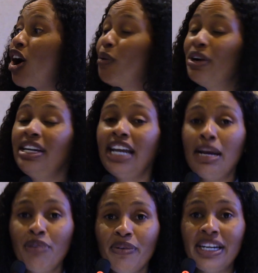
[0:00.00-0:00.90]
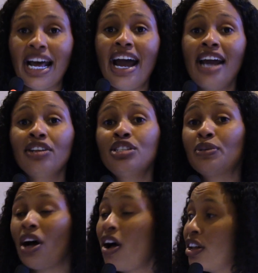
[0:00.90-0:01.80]
Our neighboring islands
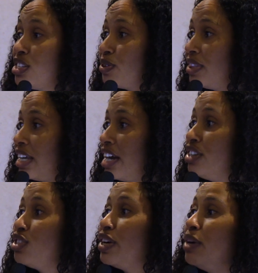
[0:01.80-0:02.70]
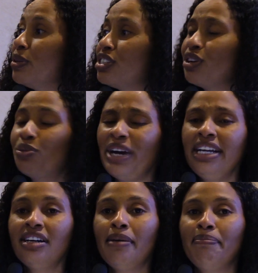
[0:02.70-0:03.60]
were also there, so it was a
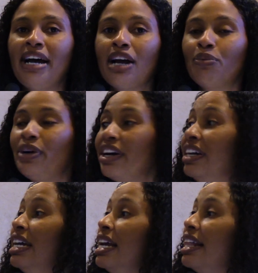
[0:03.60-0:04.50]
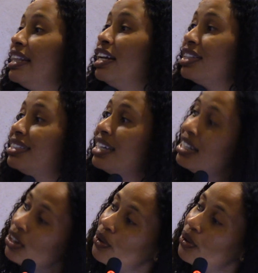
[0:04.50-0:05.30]
great comeback where they didn't